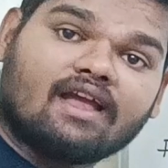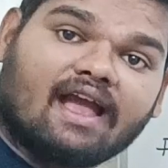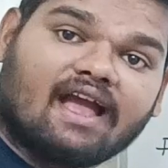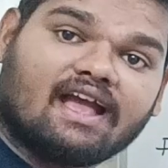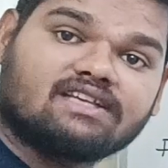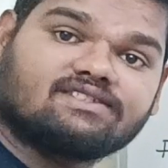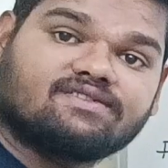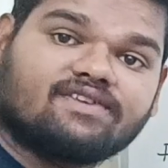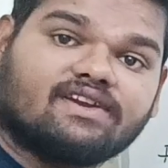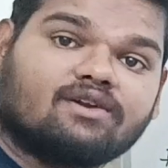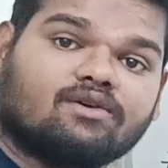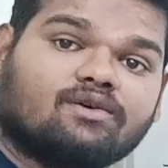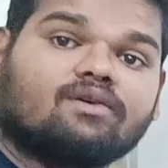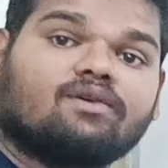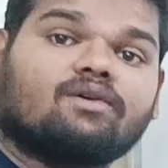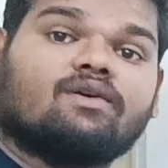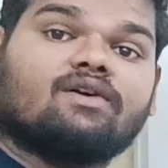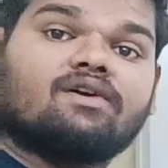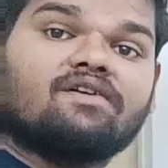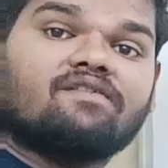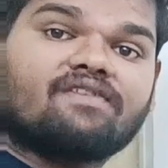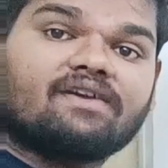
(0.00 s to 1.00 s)
As we
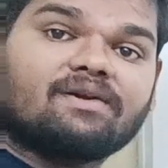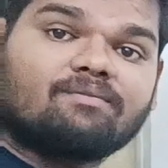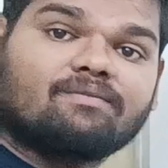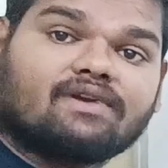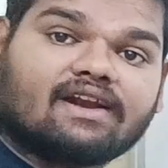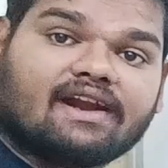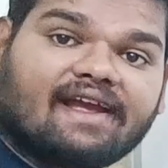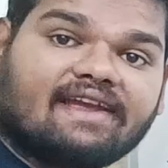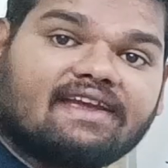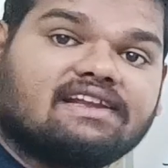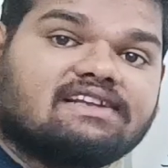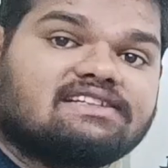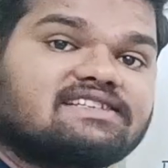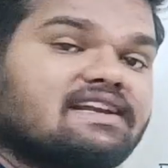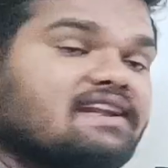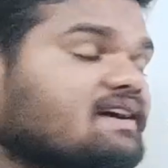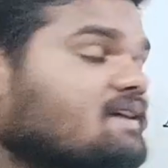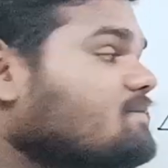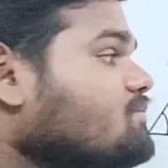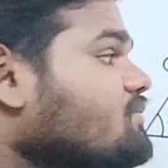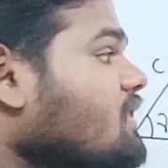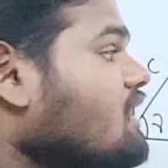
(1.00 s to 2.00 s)
know from triangles
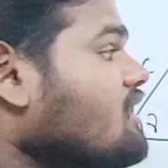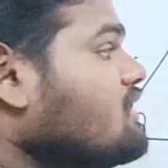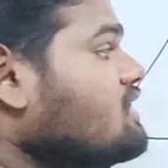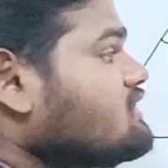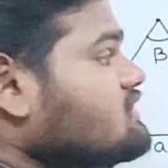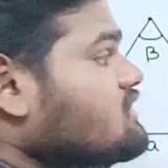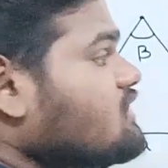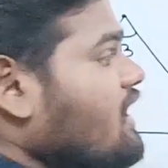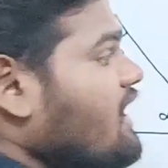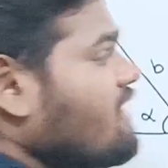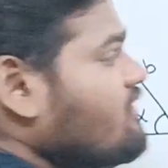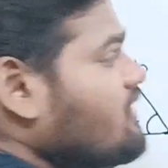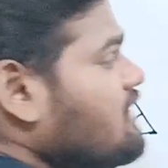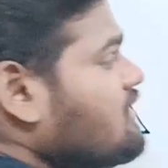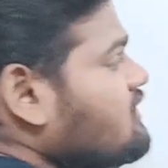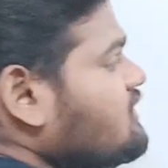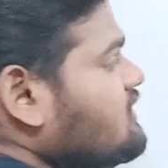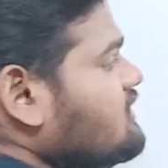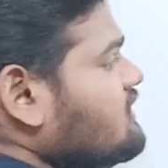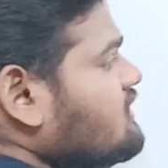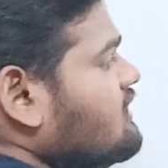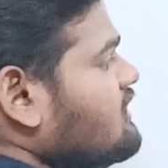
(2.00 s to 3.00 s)
law. So have a
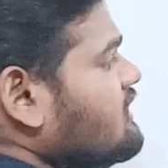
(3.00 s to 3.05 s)
look.